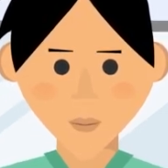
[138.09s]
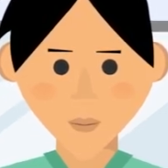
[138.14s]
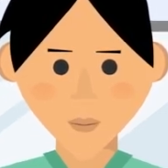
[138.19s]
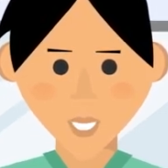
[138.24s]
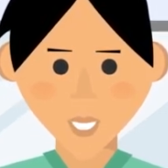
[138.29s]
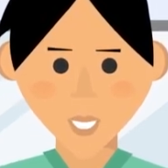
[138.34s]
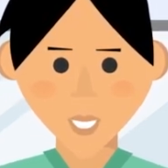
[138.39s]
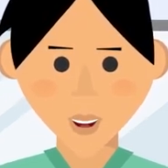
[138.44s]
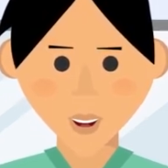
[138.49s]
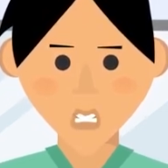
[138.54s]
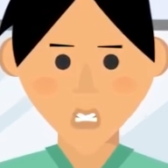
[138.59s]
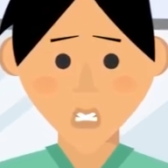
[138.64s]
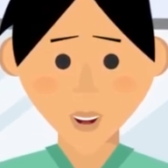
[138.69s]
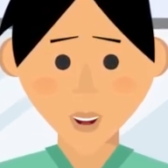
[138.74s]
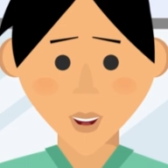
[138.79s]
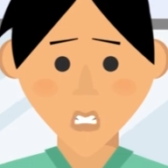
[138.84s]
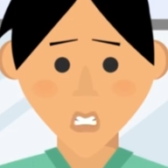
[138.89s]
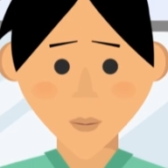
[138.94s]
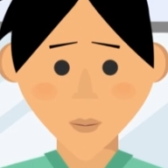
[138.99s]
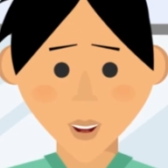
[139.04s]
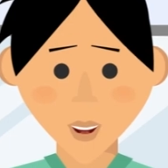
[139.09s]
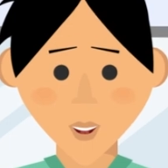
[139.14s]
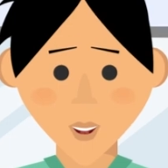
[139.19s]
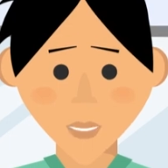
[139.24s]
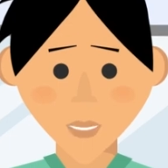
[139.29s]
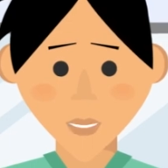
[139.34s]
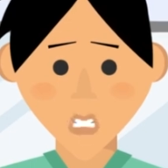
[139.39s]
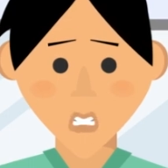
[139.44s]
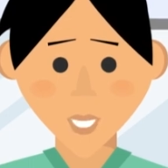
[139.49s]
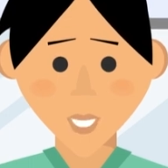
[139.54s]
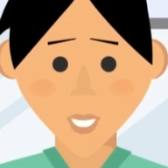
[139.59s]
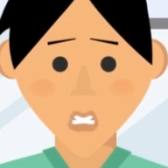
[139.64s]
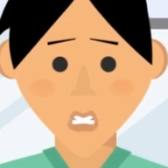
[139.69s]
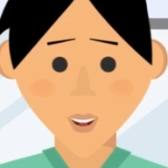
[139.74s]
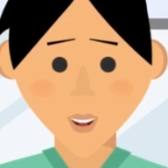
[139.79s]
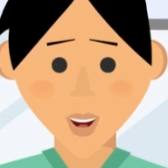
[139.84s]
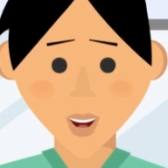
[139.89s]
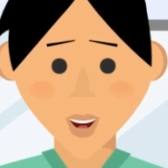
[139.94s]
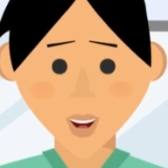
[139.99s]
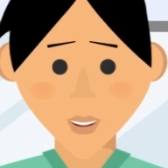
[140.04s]
There are, however, a
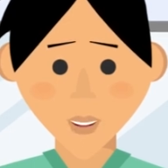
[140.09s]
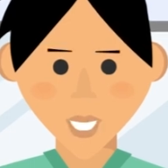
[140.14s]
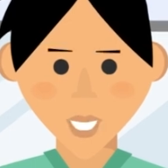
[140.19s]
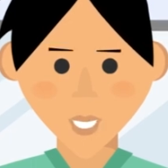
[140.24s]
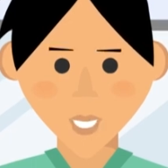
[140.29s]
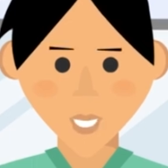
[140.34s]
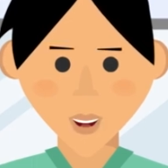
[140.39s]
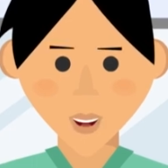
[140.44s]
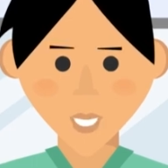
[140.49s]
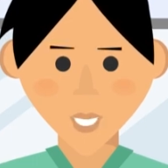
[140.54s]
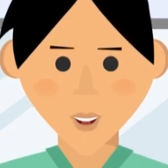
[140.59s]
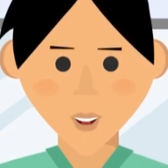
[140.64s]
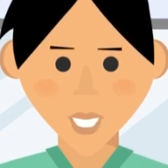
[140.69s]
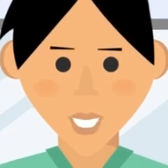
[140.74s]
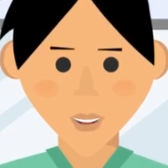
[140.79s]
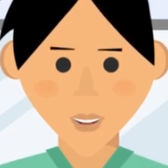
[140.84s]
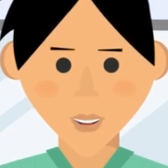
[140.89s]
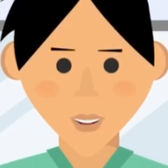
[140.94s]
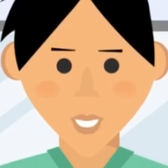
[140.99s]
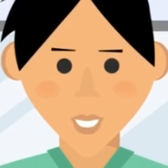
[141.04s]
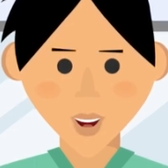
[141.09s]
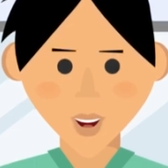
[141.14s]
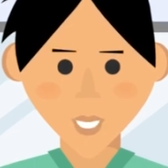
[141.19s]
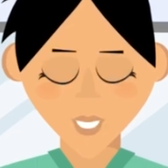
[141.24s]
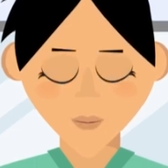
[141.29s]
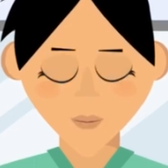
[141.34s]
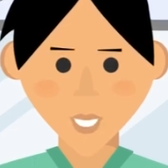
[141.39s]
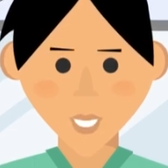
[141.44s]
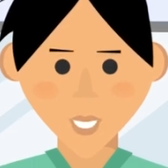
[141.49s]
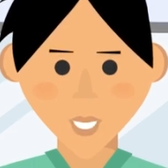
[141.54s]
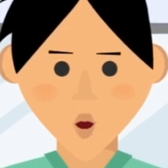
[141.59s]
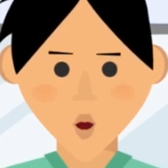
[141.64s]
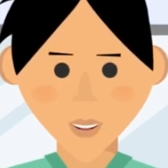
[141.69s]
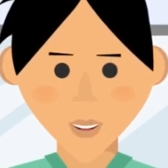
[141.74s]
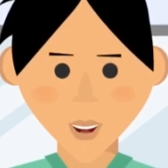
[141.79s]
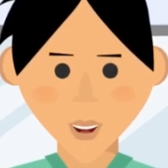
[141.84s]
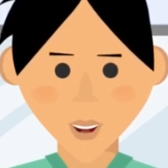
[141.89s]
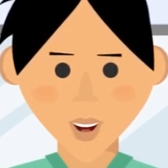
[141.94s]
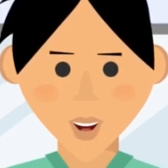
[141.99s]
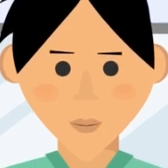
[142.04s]
variety of steps that can be taken to
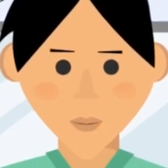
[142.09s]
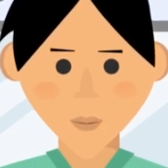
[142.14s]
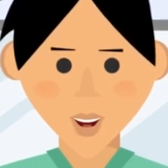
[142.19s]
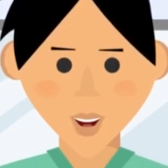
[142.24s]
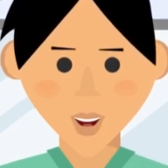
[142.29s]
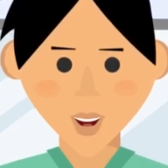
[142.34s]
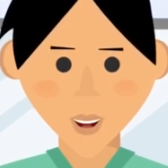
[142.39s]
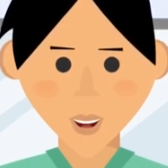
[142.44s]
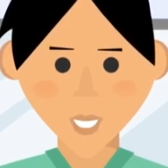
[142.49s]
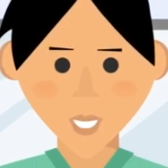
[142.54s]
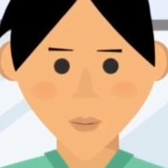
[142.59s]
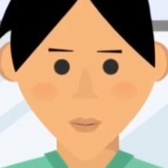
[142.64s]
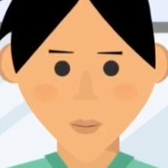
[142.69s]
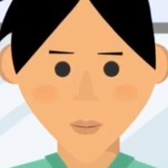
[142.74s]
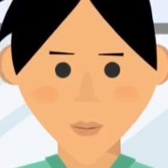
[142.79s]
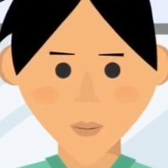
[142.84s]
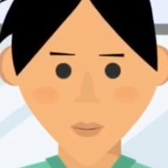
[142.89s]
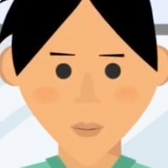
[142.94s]
minimize bias.